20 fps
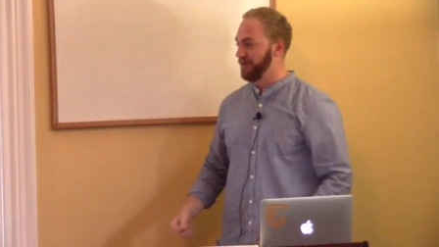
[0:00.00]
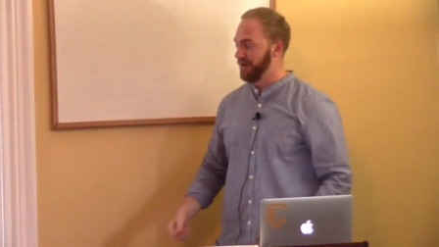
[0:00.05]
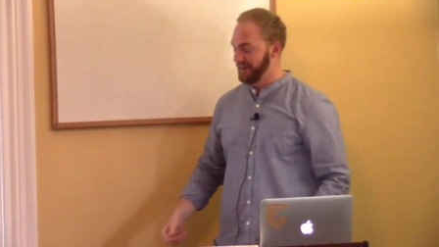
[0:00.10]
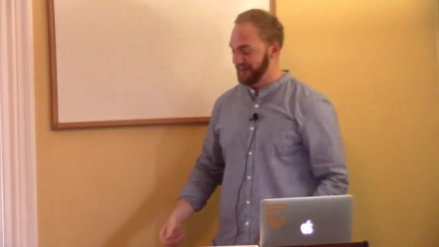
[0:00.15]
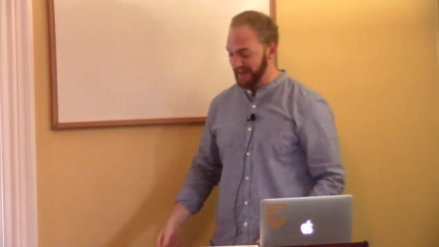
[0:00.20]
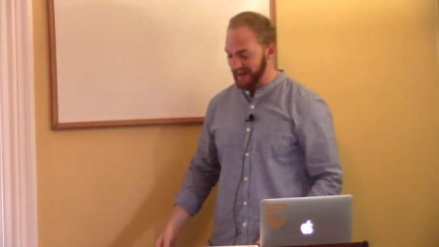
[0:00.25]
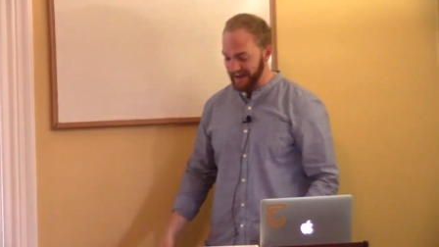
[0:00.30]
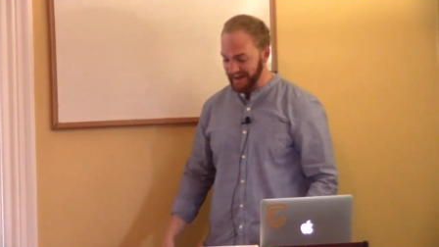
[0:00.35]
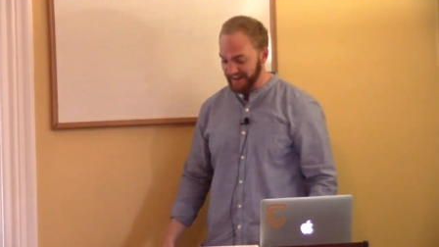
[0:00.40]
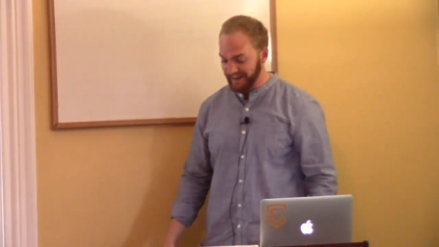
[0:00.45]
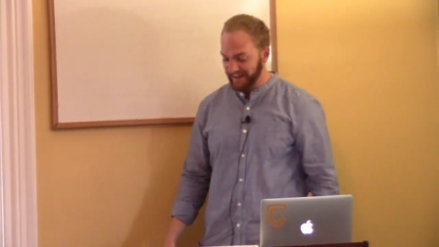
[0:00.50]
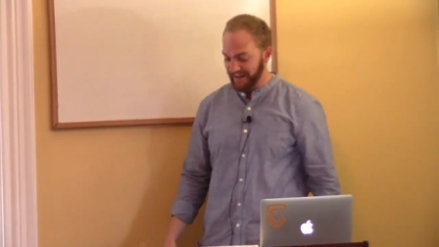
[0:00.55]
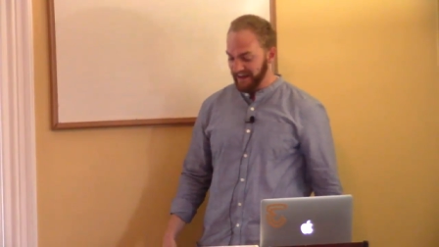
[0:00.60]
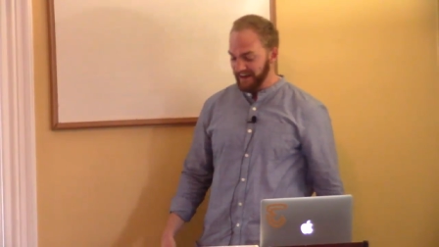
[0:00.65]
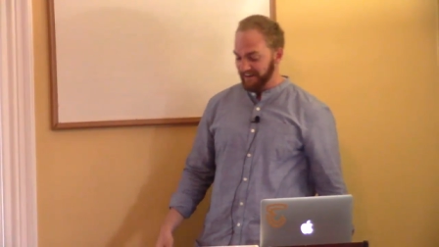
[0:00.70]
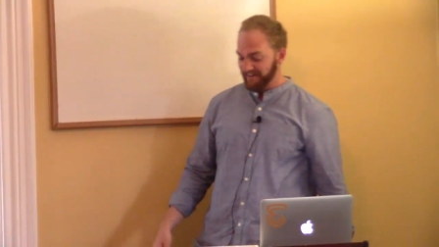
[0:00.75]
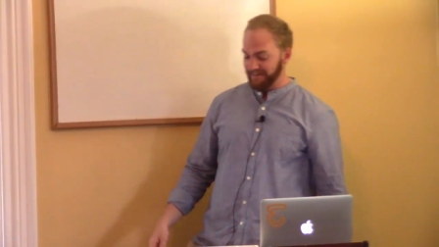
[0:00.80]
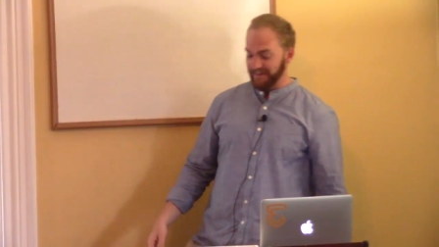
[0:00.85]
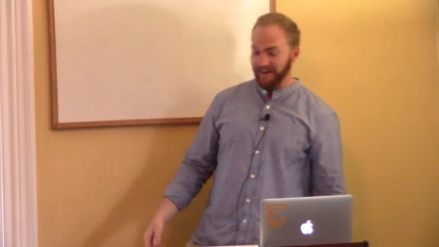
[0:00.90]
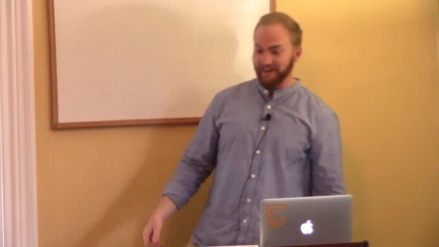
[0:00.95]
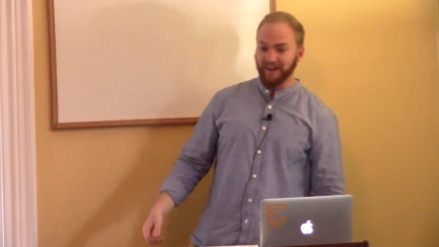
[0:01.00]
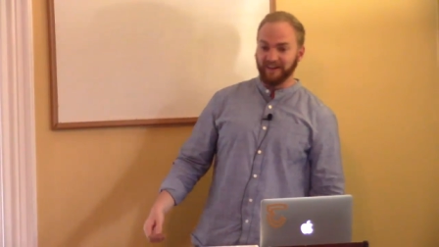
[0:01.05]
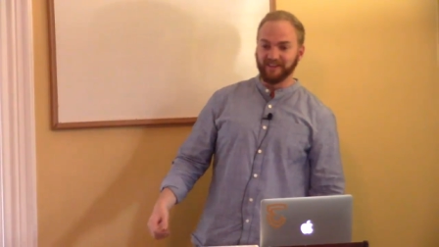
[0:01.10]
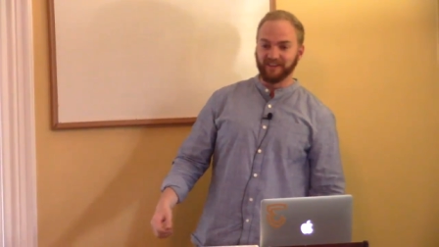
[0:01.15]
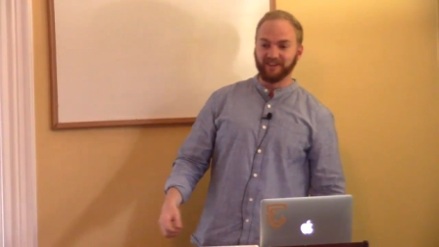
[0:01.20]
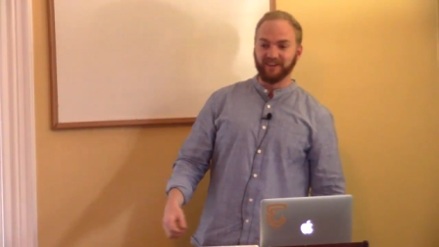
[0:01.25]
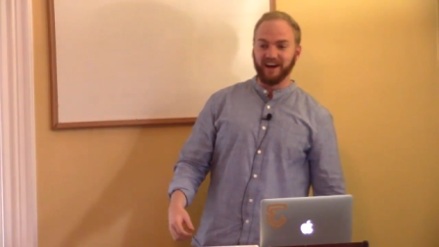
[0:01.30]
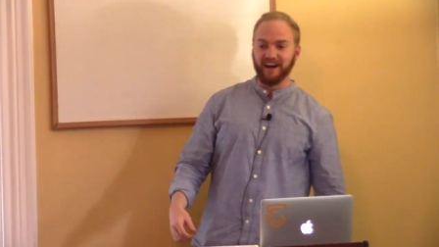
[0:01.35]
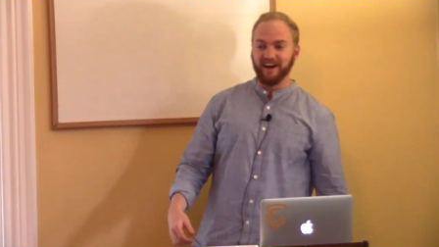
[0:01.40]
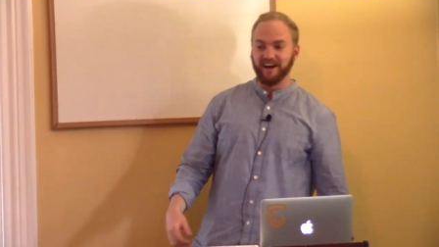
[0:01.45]
One guy fell on
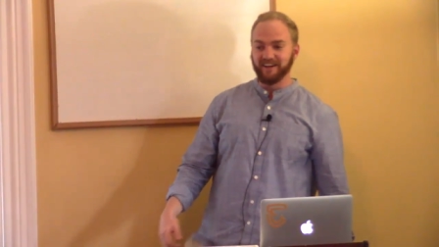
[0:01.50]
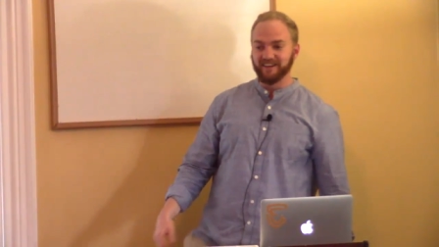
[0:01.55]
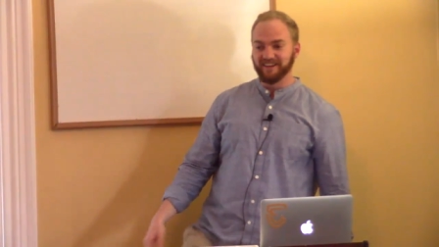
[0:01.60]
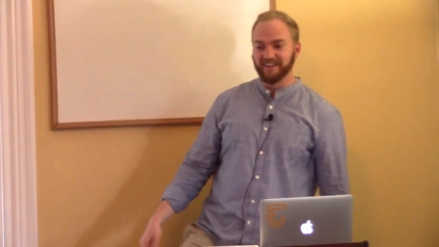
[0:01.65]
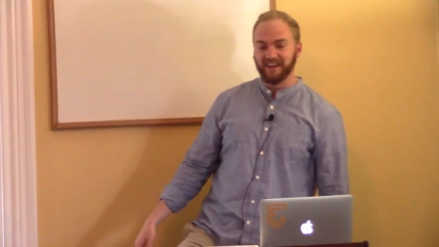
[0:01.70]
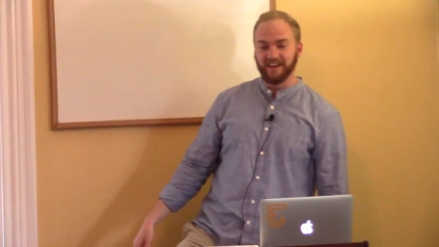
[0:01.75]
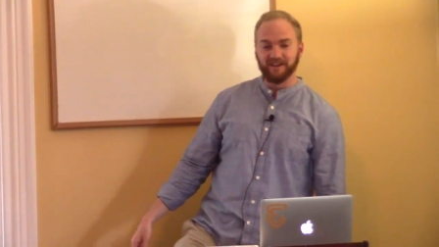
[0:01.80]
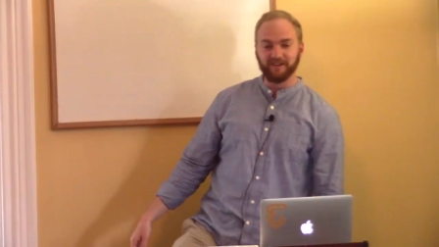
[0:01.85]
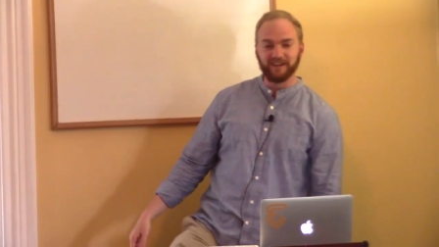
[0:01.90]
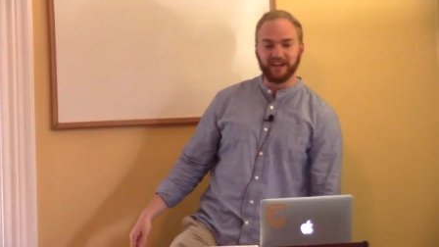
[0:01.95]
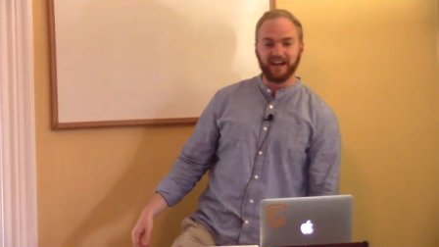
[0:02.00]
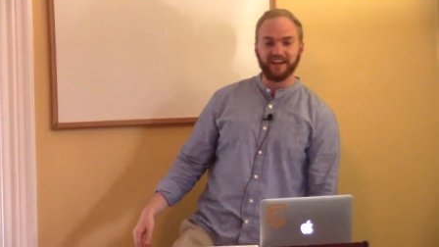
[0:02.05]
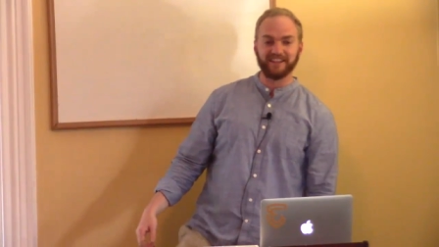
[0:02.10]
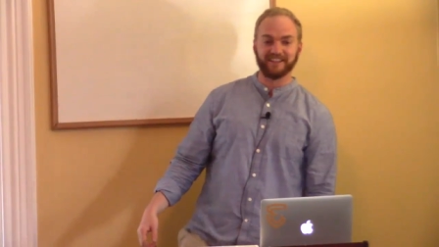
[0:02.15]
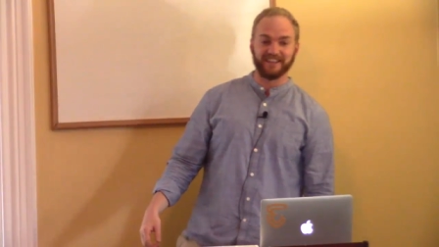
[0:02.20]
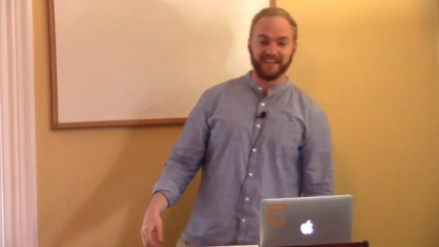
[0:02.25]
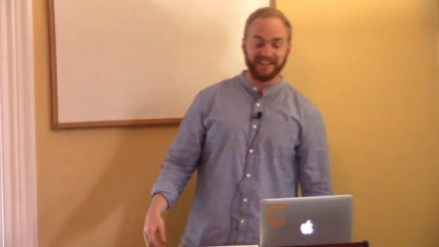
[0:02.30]
the ground, another got